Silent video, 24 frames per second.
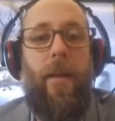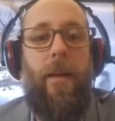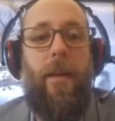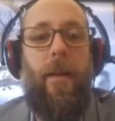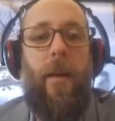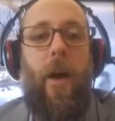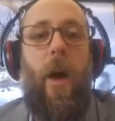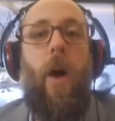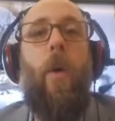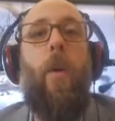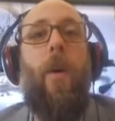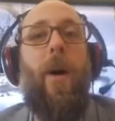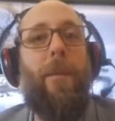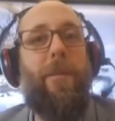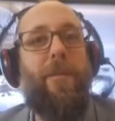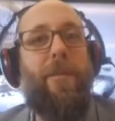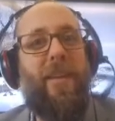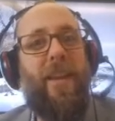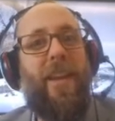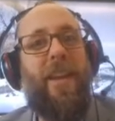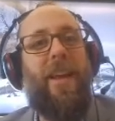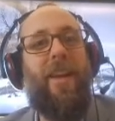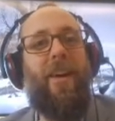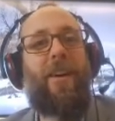Oh,
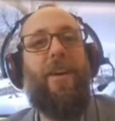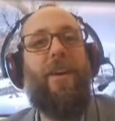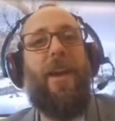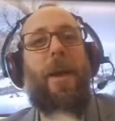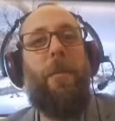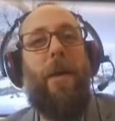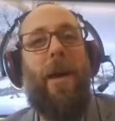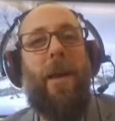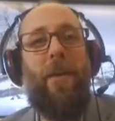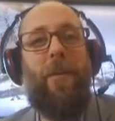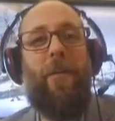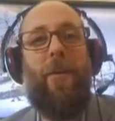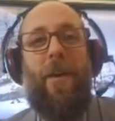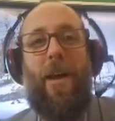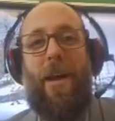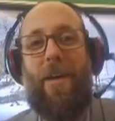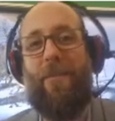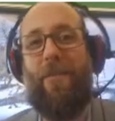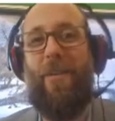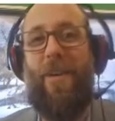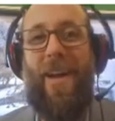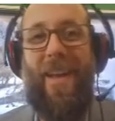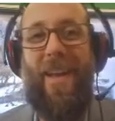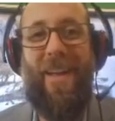obsidian. Okay, Minecraft,
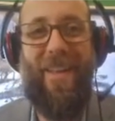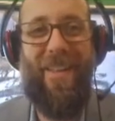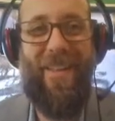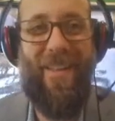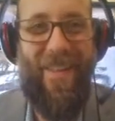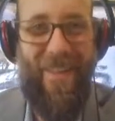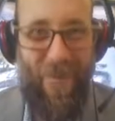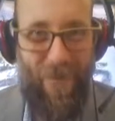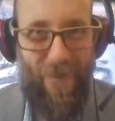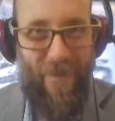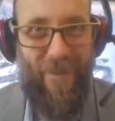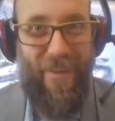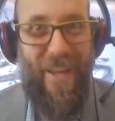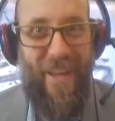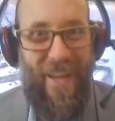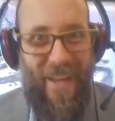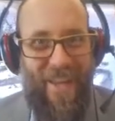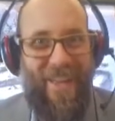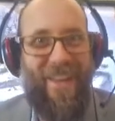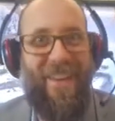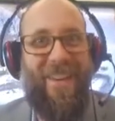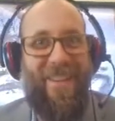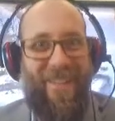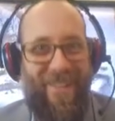right?
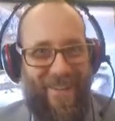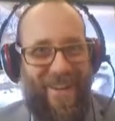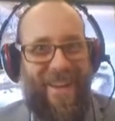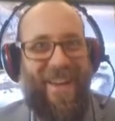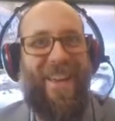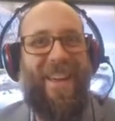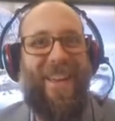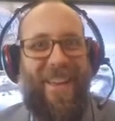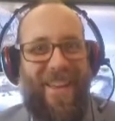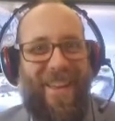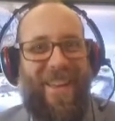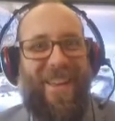Obsidian, right?